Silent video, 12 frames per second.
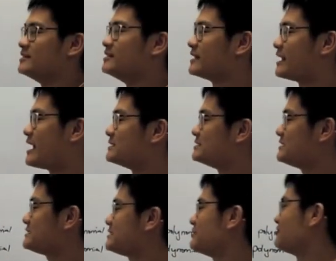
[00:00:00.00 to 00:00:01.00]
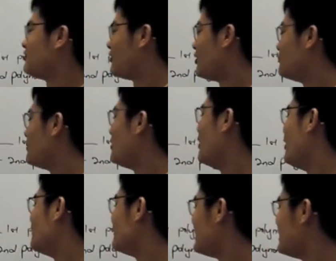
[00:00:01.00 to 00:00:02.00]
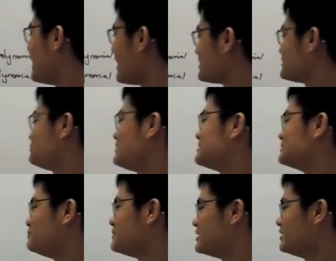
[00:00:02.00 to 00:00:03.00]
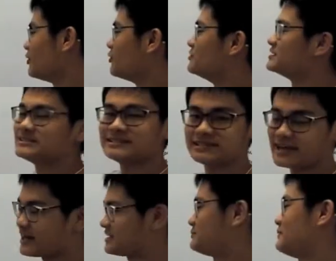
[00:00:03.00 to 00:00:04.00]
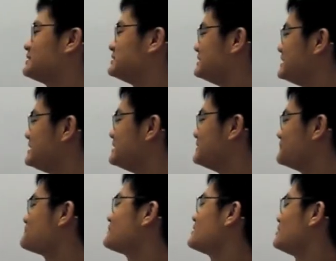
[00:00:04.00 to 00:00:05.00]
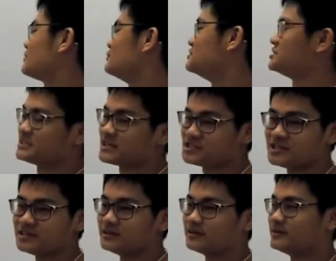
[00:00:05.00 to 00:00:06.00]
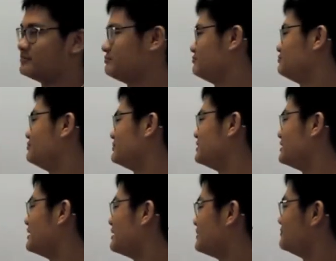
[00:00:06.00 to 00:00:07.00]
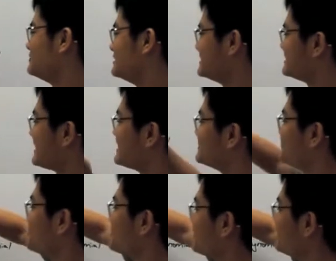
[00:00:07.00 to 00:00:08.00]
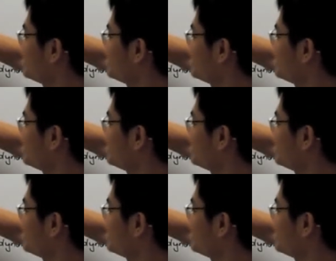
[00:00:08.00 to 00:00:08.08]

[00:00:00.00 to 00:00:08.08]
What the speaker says: They can exist in a form of ax plus b over cx plus d, which is actually this stands for the